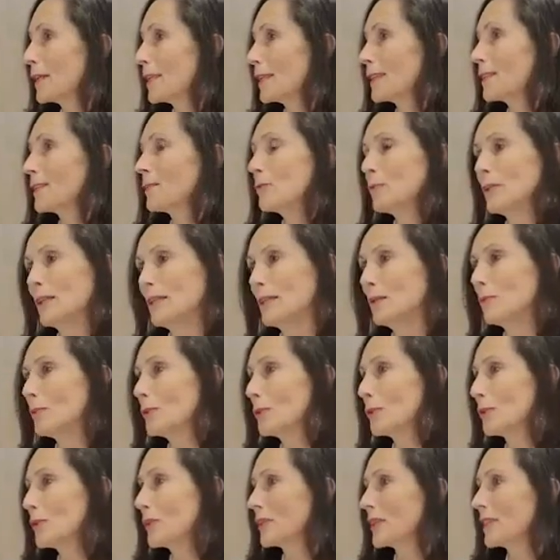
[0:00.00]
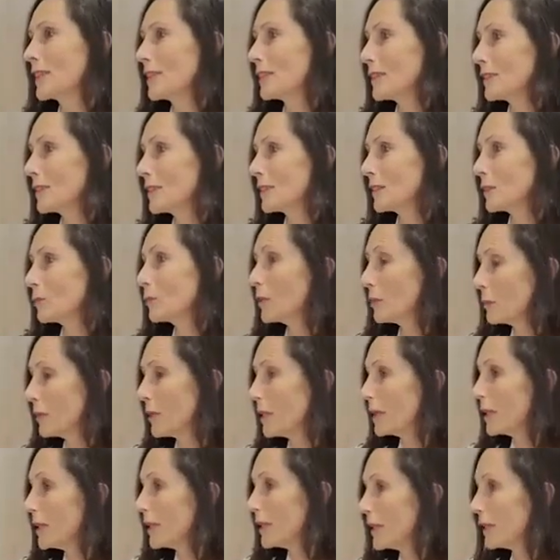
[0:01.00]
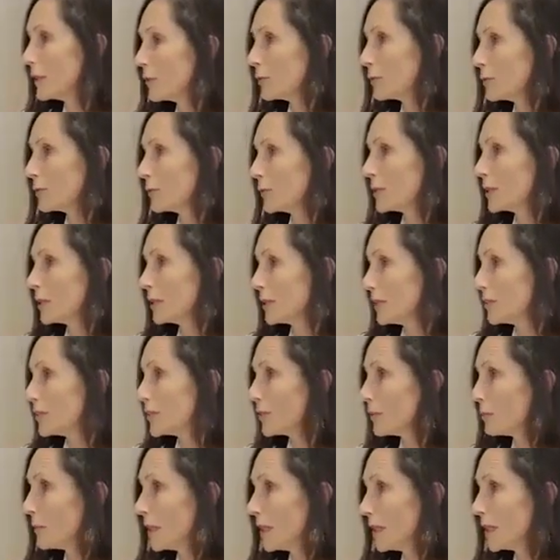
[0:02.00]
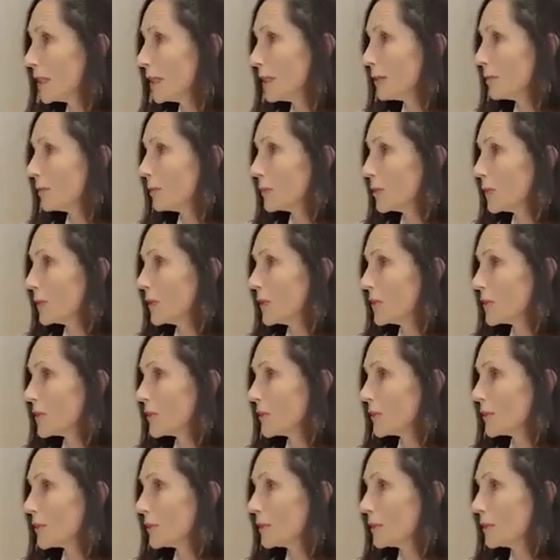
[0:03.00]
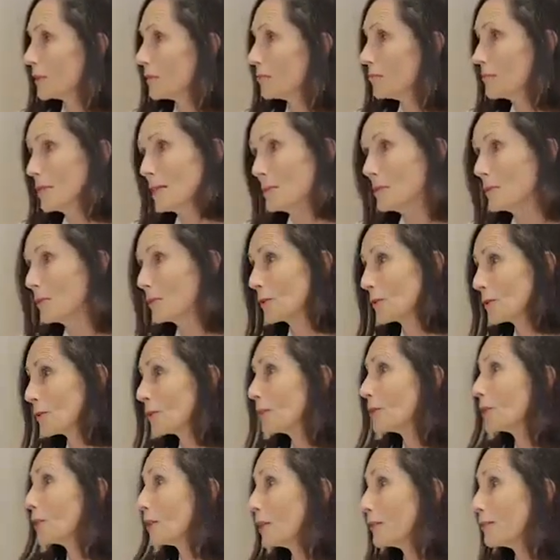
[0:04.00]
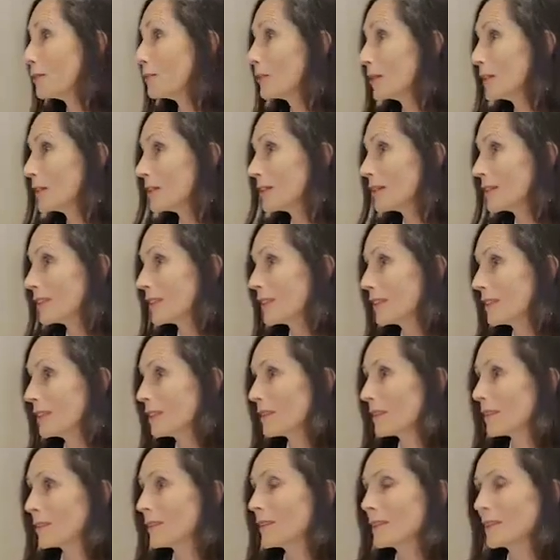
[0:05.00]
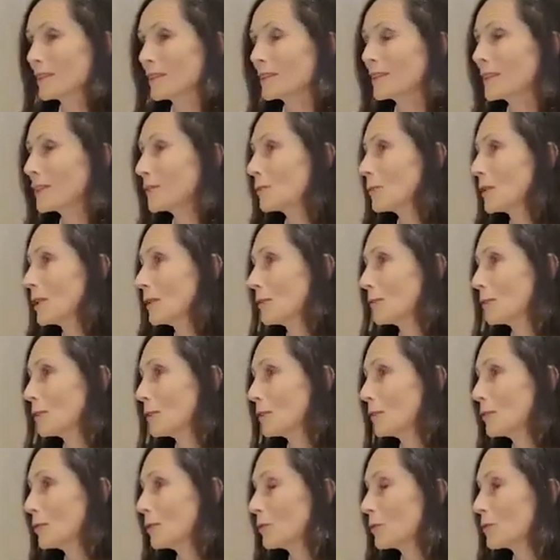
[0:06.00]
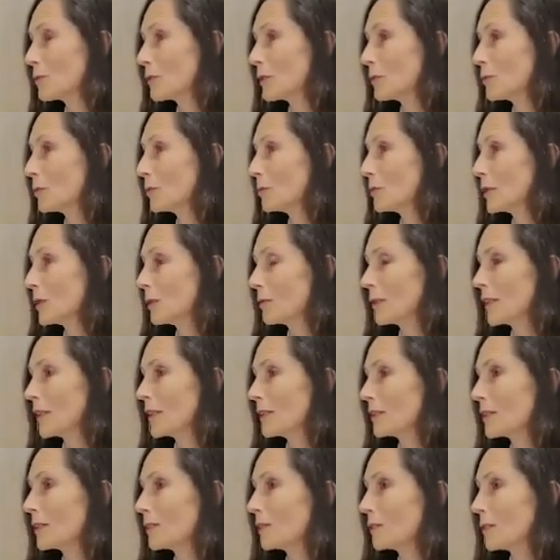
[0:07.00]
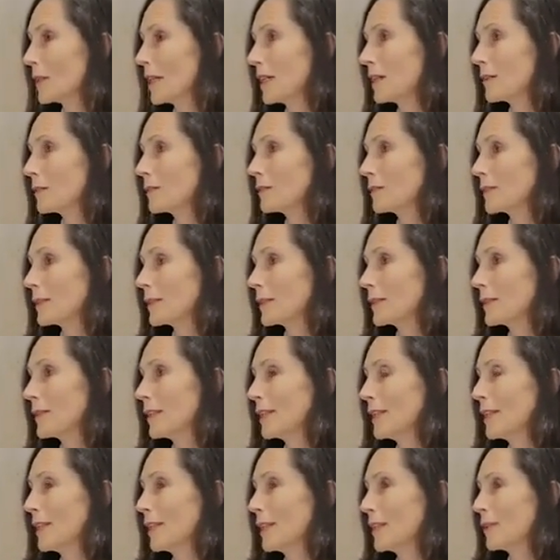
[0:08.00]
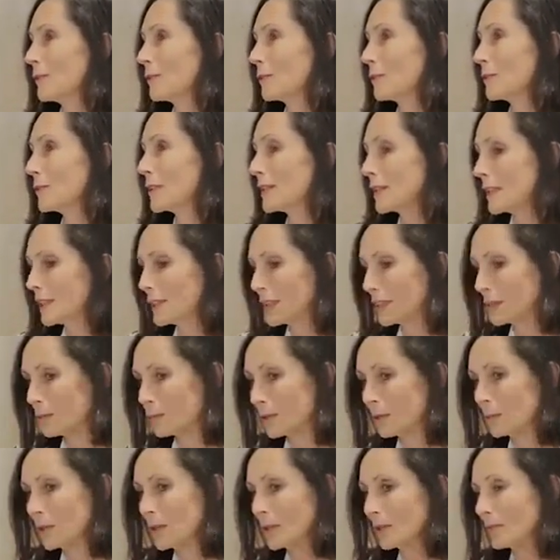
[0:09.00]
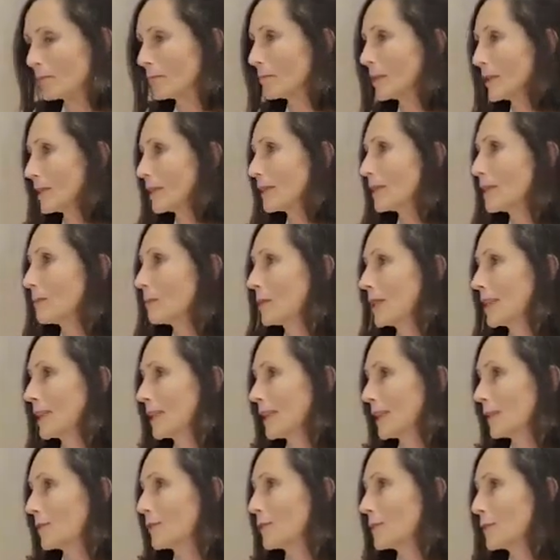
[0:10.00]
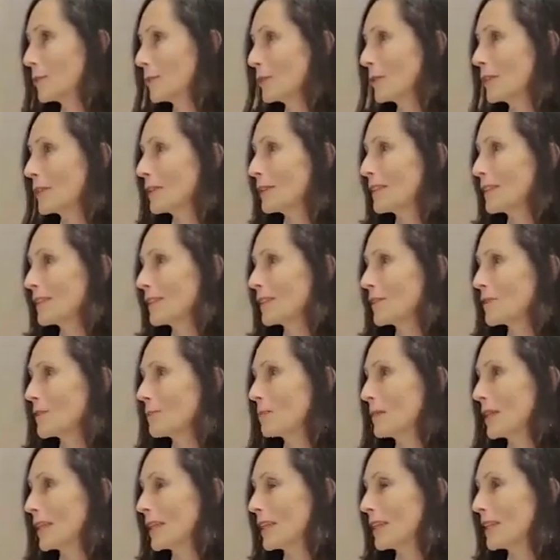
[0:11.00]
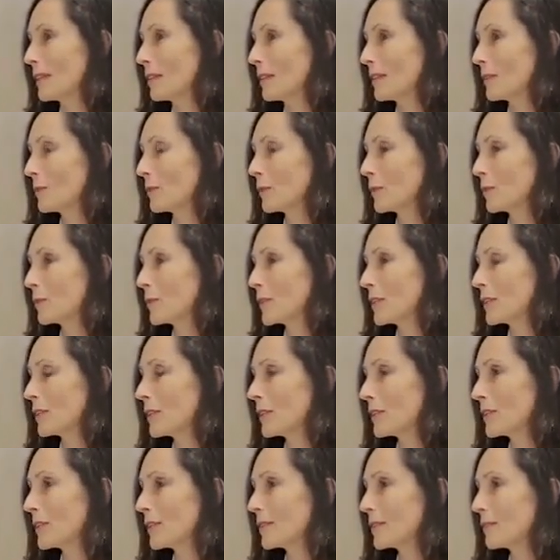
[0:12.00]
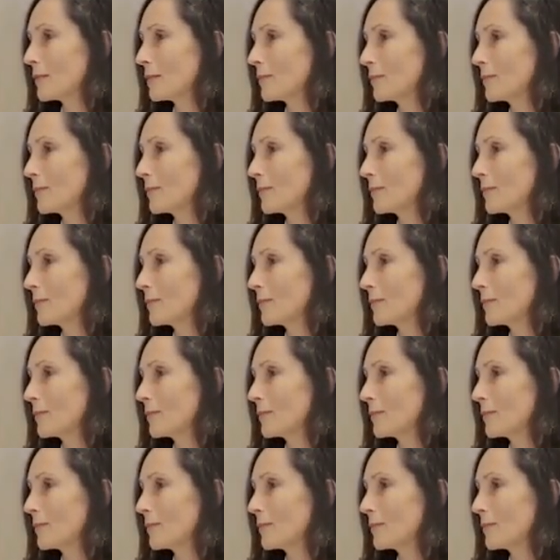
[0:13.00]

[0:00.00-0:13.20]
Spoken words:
it's really important that women get into decision-making positions, maybe also in the government. I think this is really for the future. It would be great to have to see women participating also in the decision-making processes.